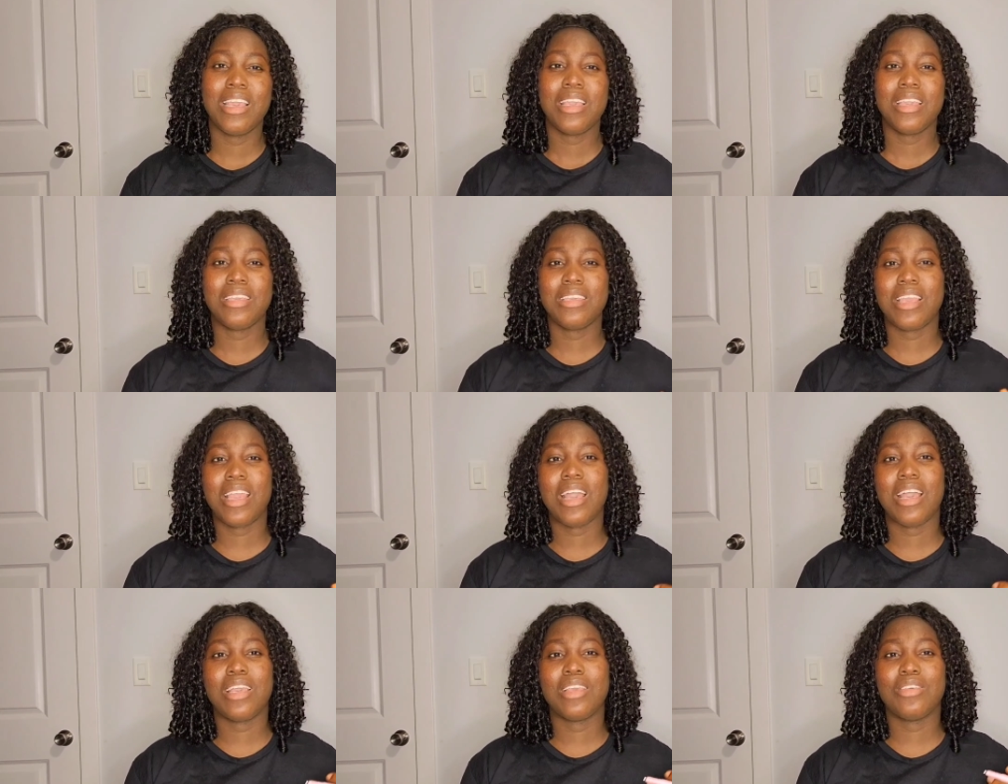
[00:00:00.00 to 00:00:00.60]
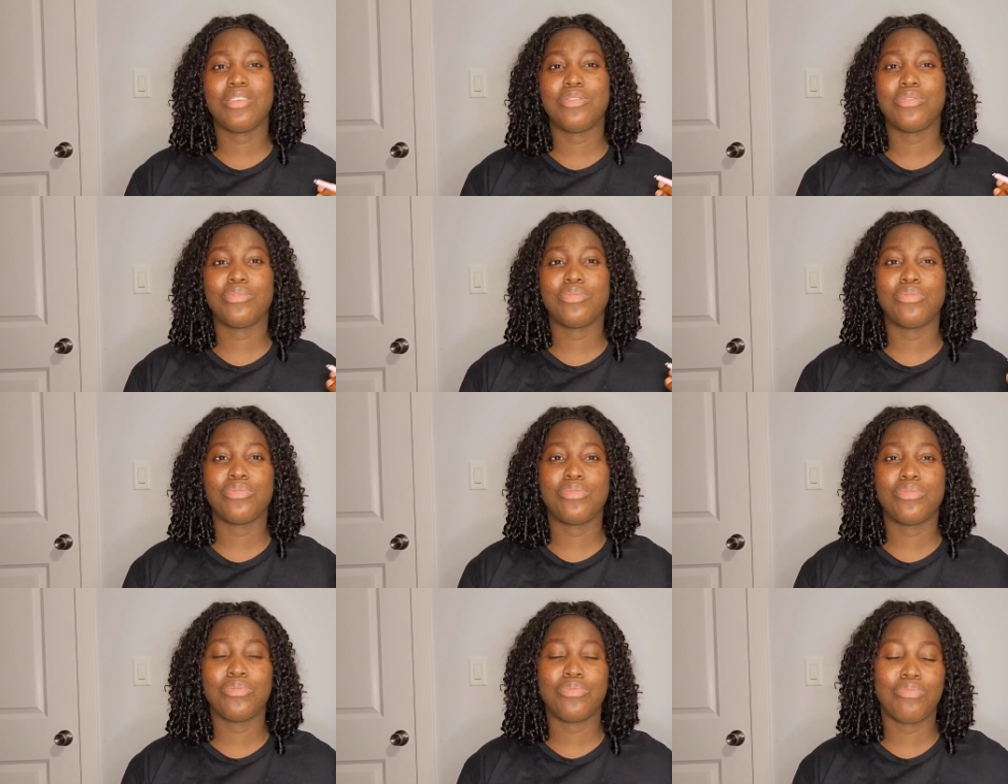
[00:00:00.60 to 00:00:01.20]
yeah,
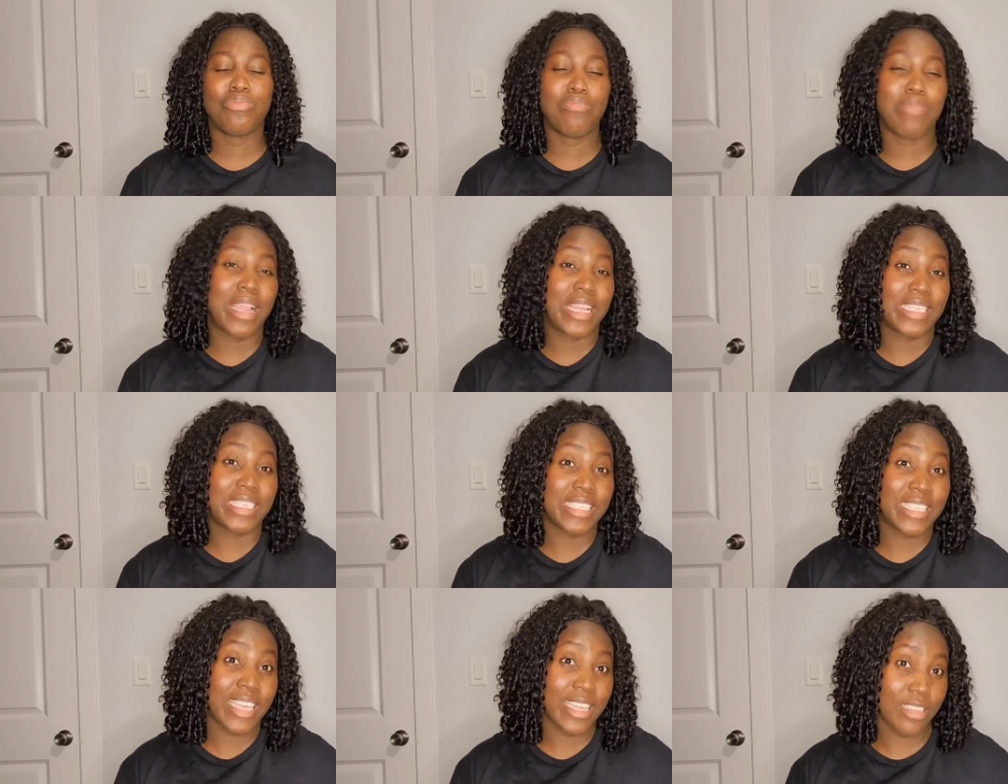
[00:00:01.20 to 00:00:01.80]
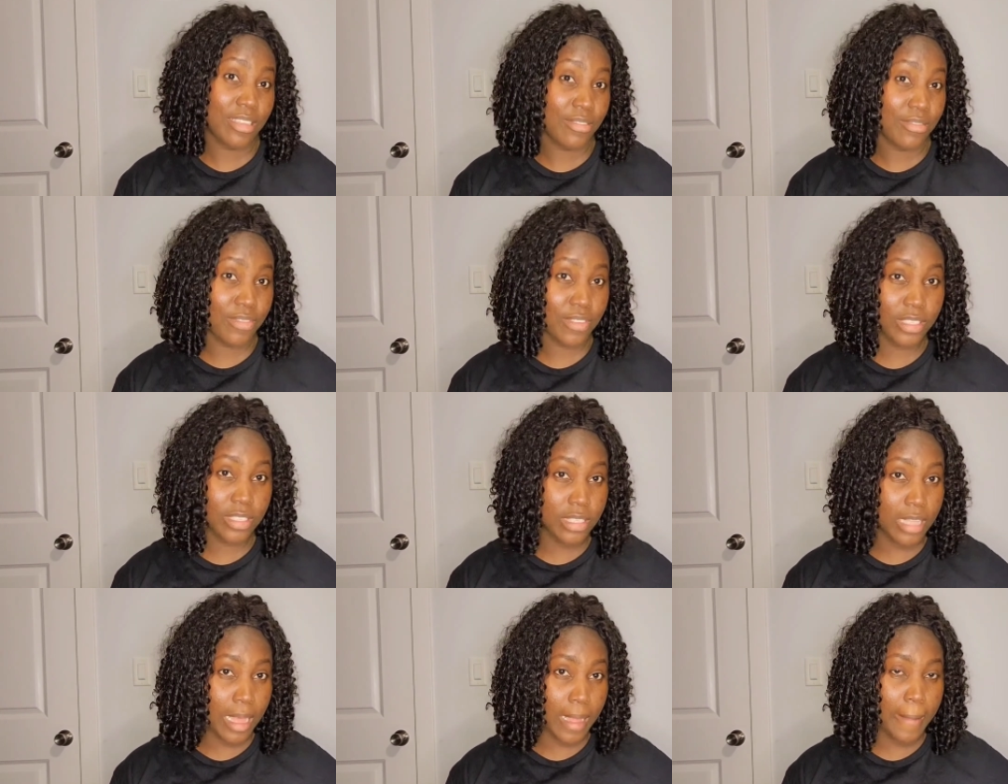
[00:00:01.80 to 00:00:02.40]
you might get the
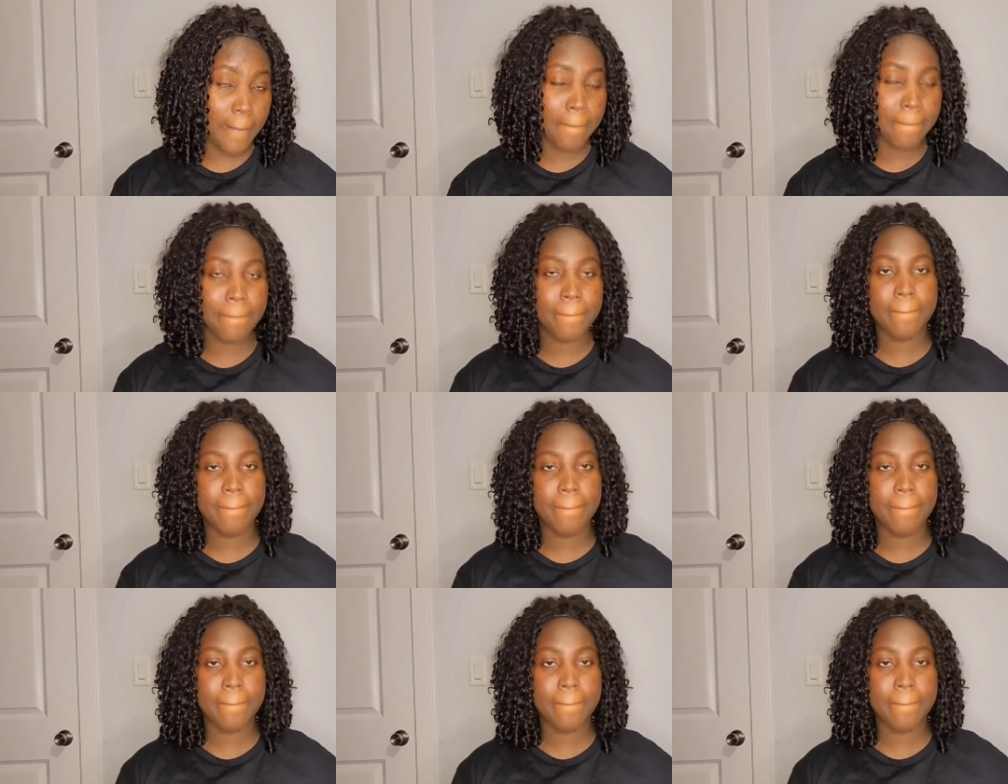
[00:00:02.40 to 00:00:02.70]
visa.